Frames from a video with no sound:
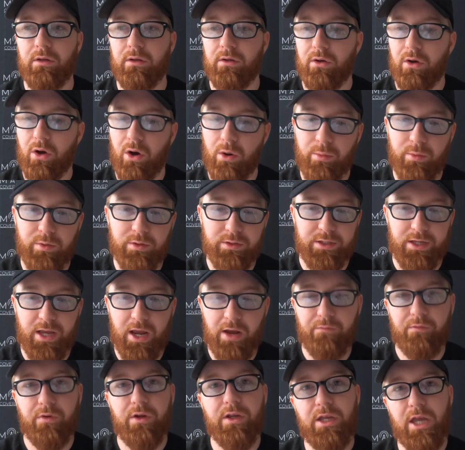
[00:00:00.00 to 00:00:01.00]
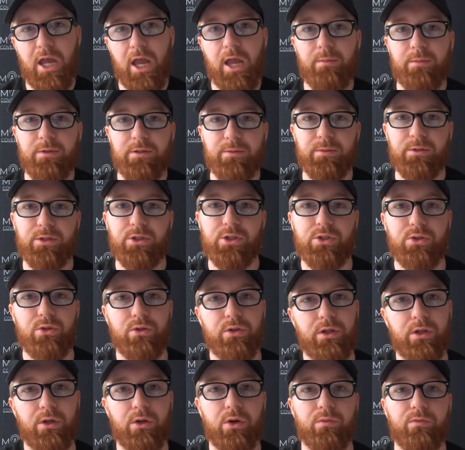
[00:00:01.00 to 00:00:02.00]
Almost every game he's been
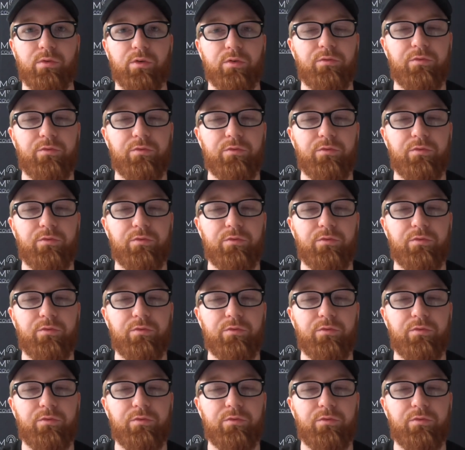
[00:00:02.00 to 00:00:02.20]
shooting over